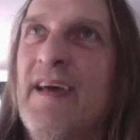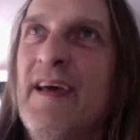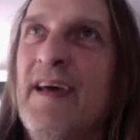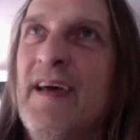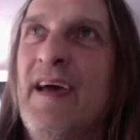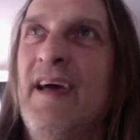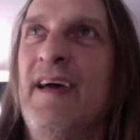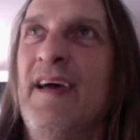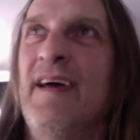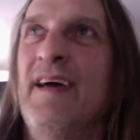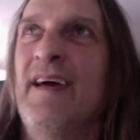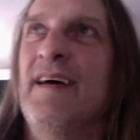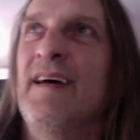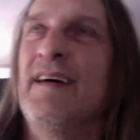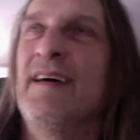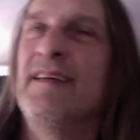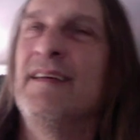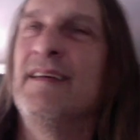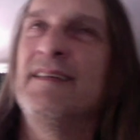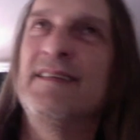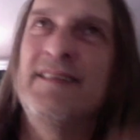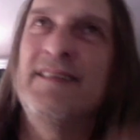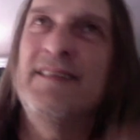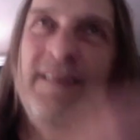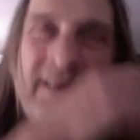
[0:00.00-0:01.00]

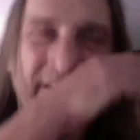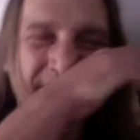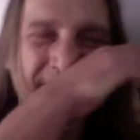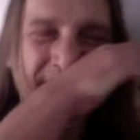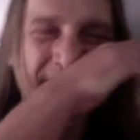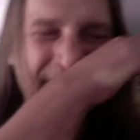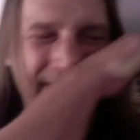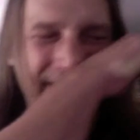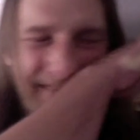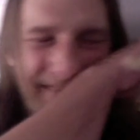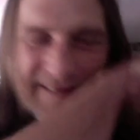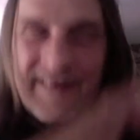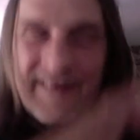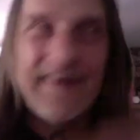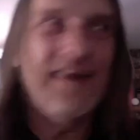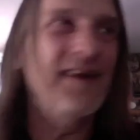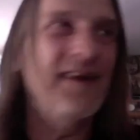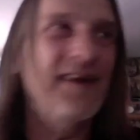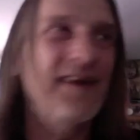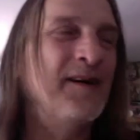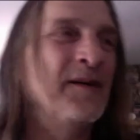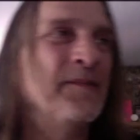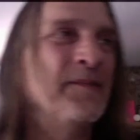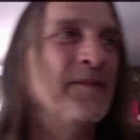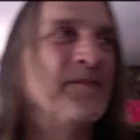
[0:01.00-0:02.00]
and you know
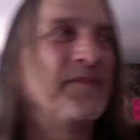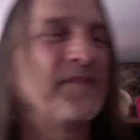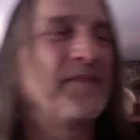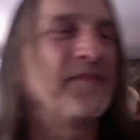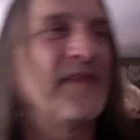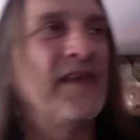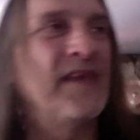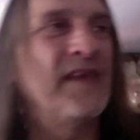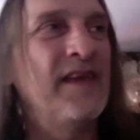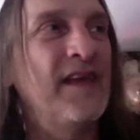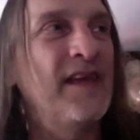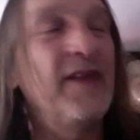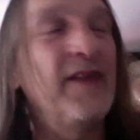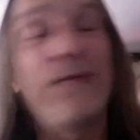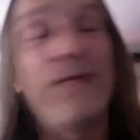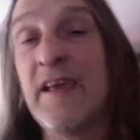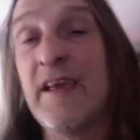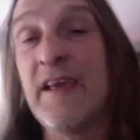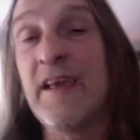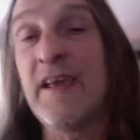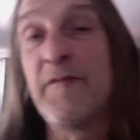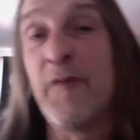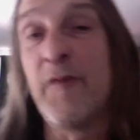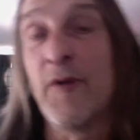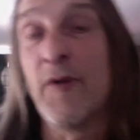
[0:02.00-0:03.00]
um, he anyway
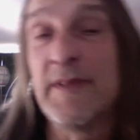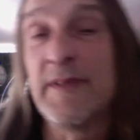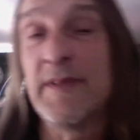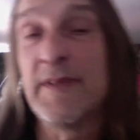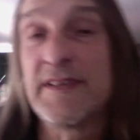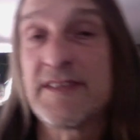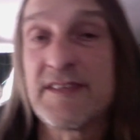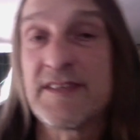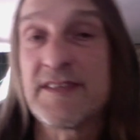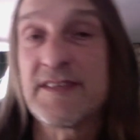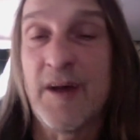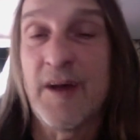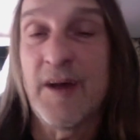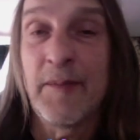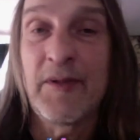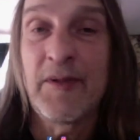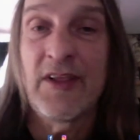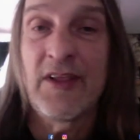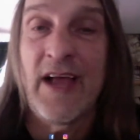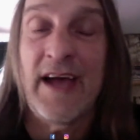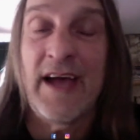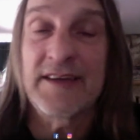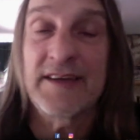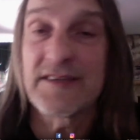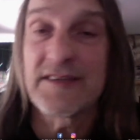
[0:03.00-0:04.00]
he formed this
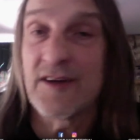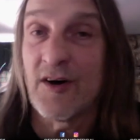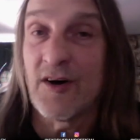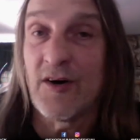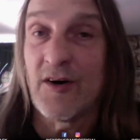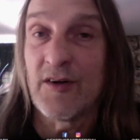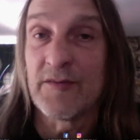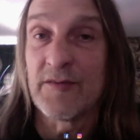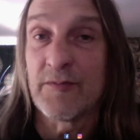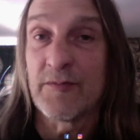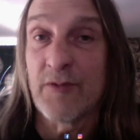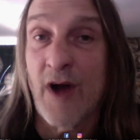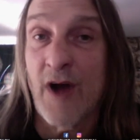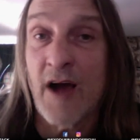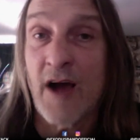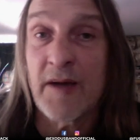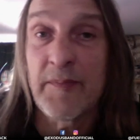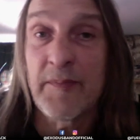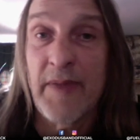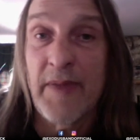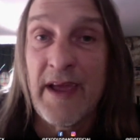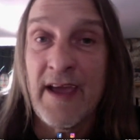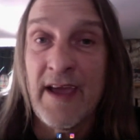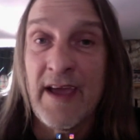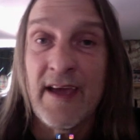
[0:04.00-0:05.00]
subclass called rock
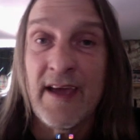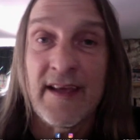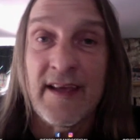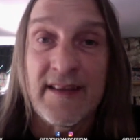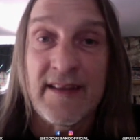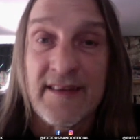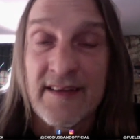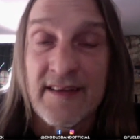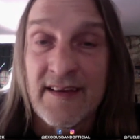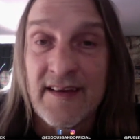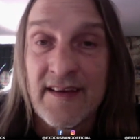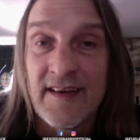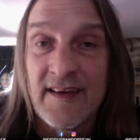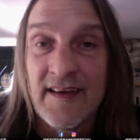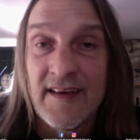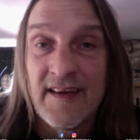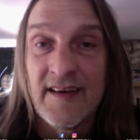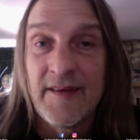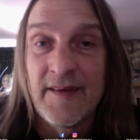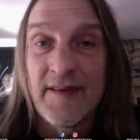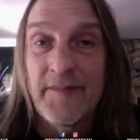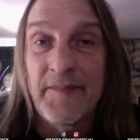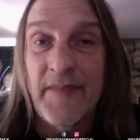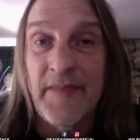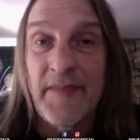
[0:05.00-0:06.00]
band
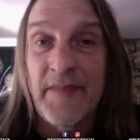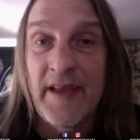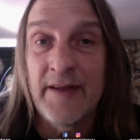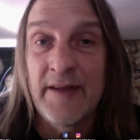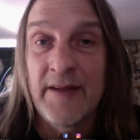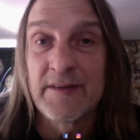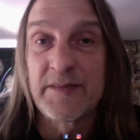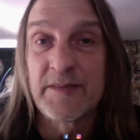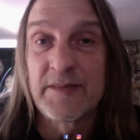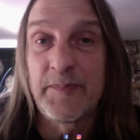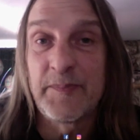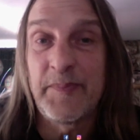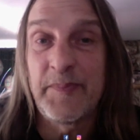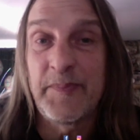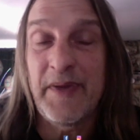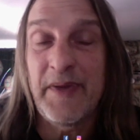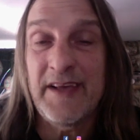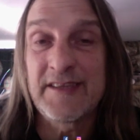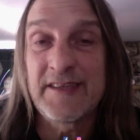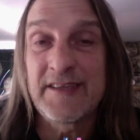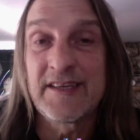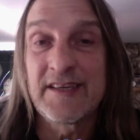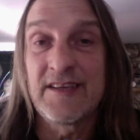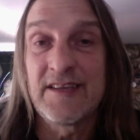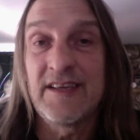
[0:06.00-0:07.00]
and it was
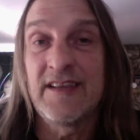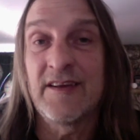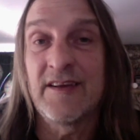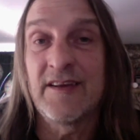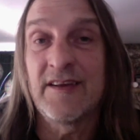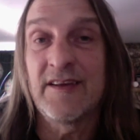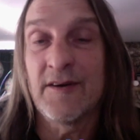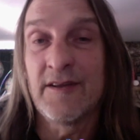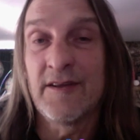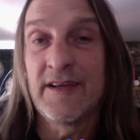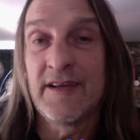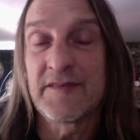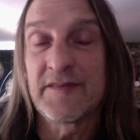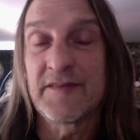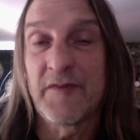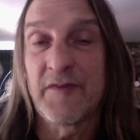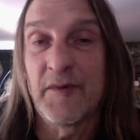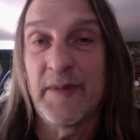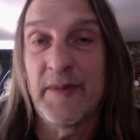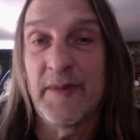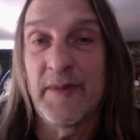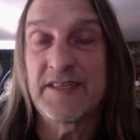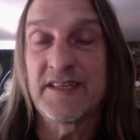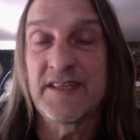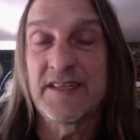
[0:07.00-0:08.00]
basically the earliest
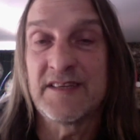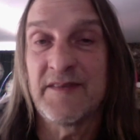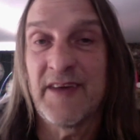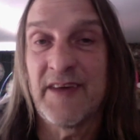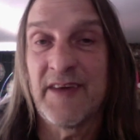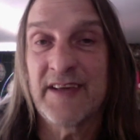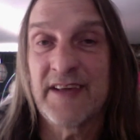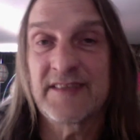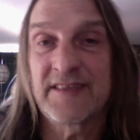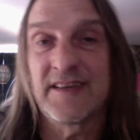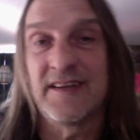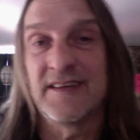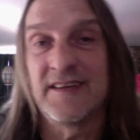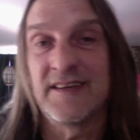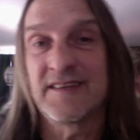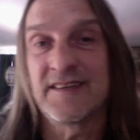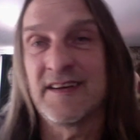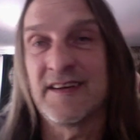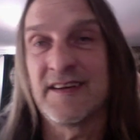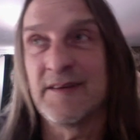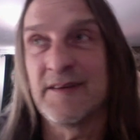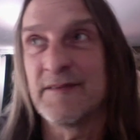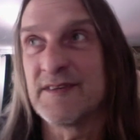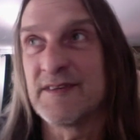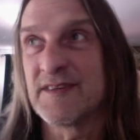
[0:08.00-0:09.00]
formations of exodus
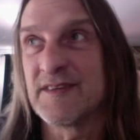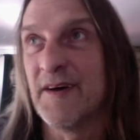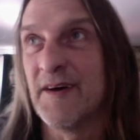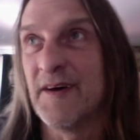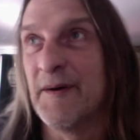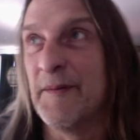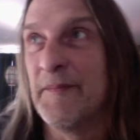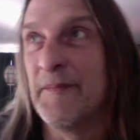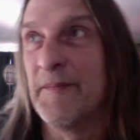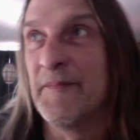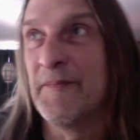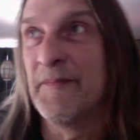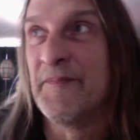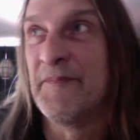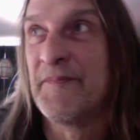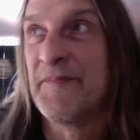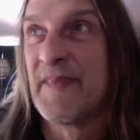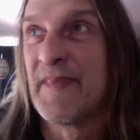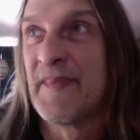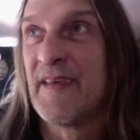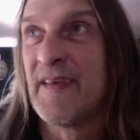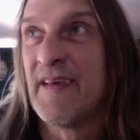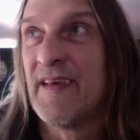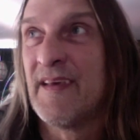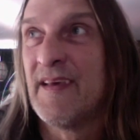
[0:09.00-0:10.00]
and it was um
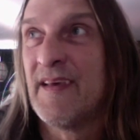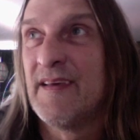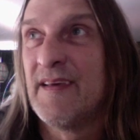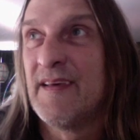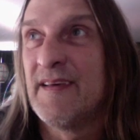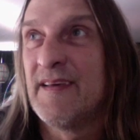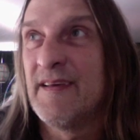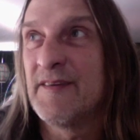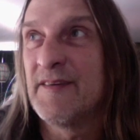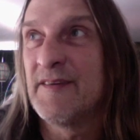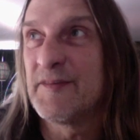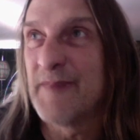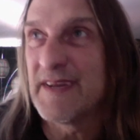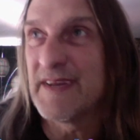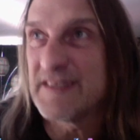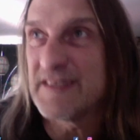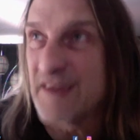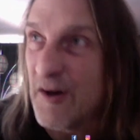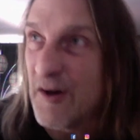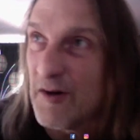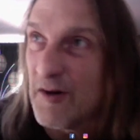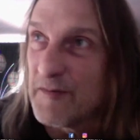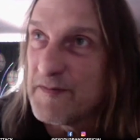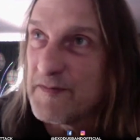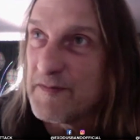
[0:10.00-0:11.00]
it was
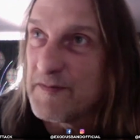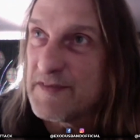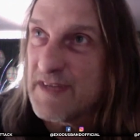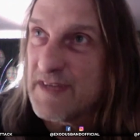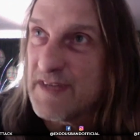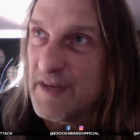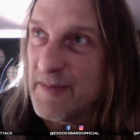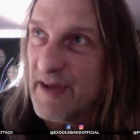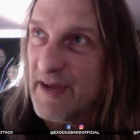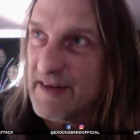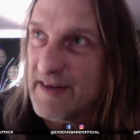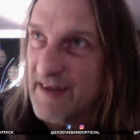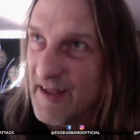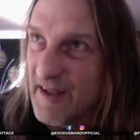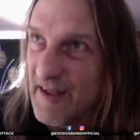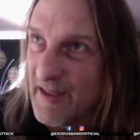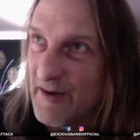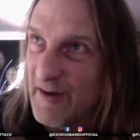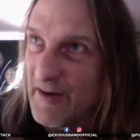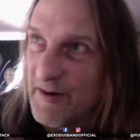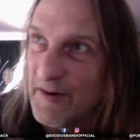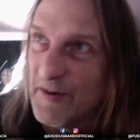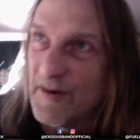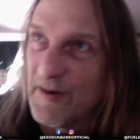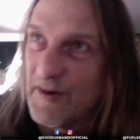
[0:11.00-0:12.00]
myself tim
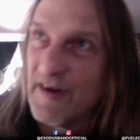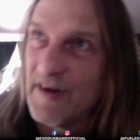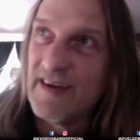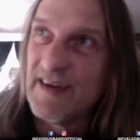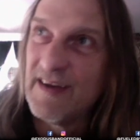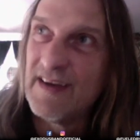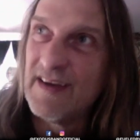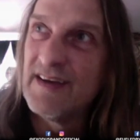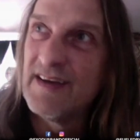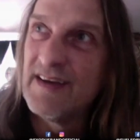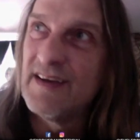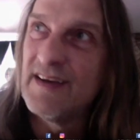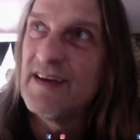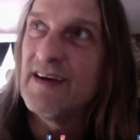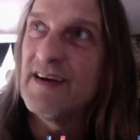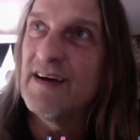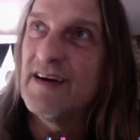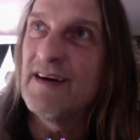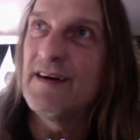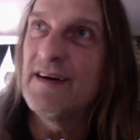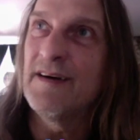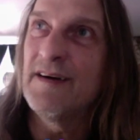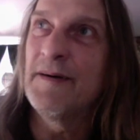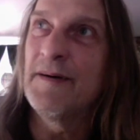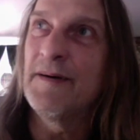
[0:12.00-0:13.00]
agnello
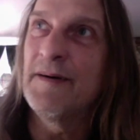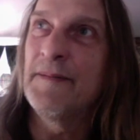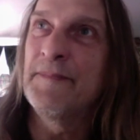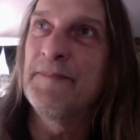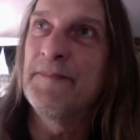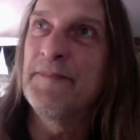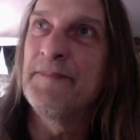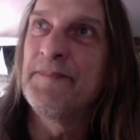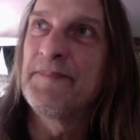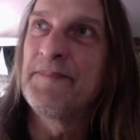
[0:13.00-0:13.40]
um